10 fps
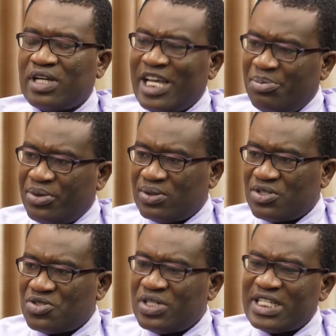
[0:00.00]
April.
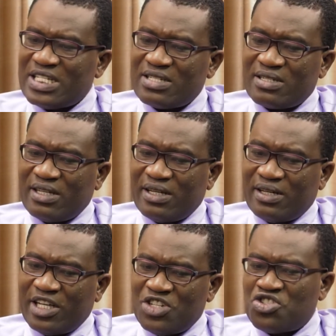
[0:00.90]
So this is,
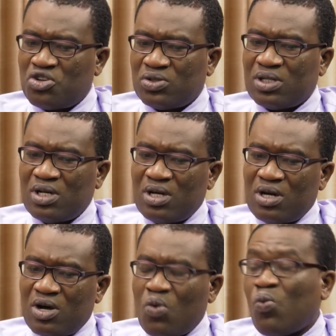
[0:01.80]
in short,
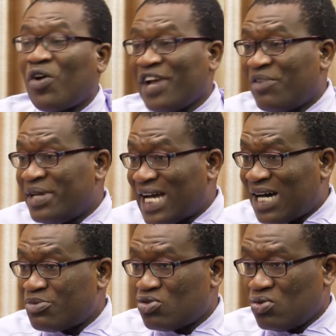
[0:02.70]
what we have been
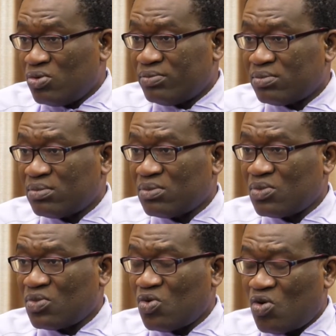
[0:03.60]
up to
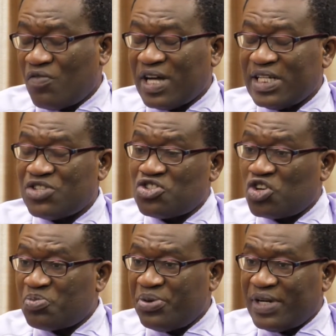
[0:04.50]
over this
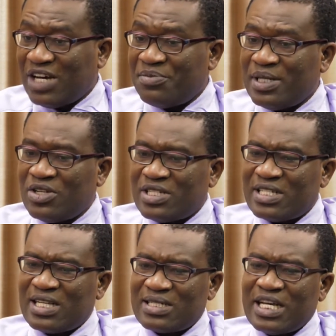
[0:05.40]
short period I've been in
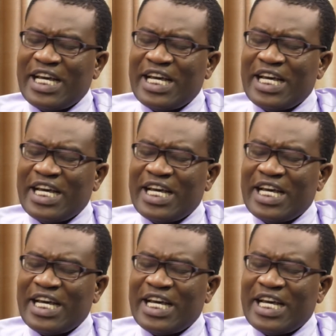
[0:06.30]
existence.